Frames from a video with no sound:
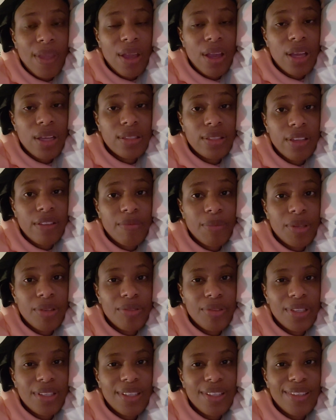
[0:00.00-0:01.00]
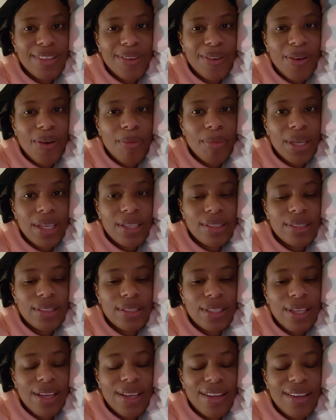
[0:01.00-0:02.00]
You guys have been reading the
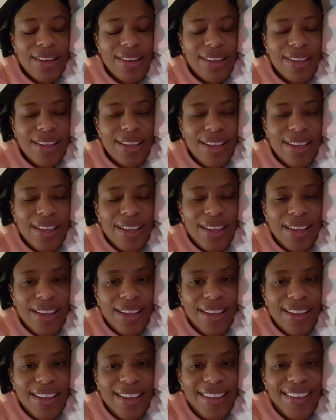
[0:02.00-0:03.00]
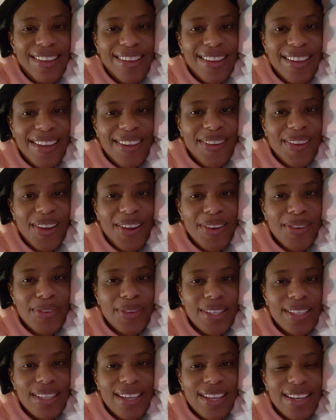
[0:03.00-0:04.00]
comments, and I
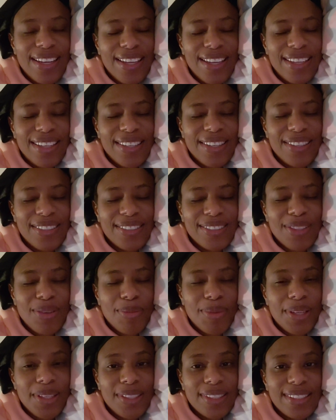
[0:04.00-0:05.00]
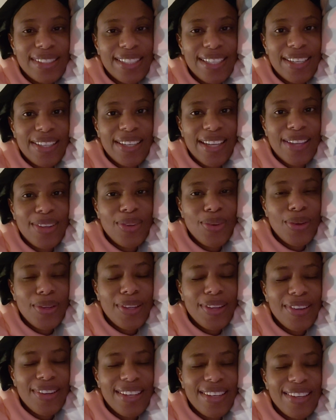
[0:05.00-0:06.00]
read and I hear some of you saying, "I know
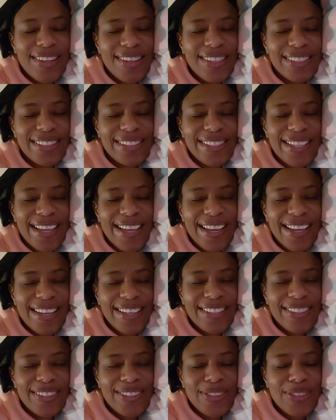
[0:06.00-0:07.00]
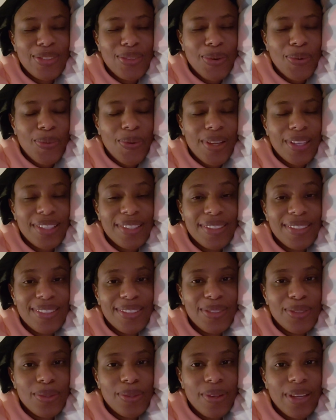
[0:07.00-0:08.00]
you're a nurse and you know what to
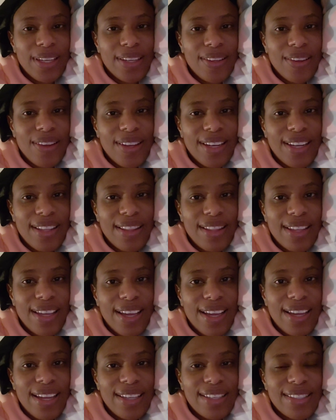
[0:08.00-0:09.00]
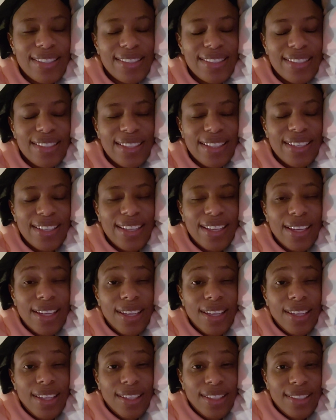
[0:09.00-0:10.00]
do," and all of that.
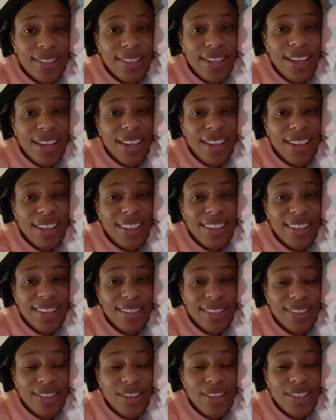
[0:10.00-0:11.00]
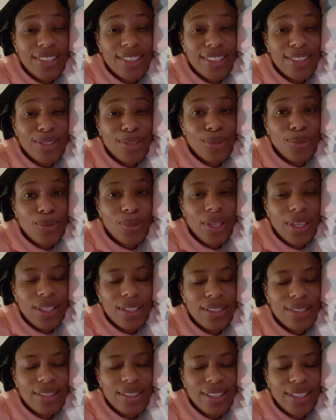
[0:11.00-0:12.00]
Yeah, nurses do
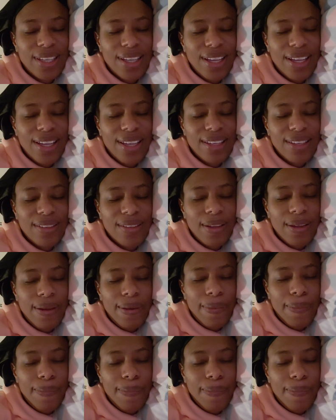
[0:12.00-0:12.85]
get sick, and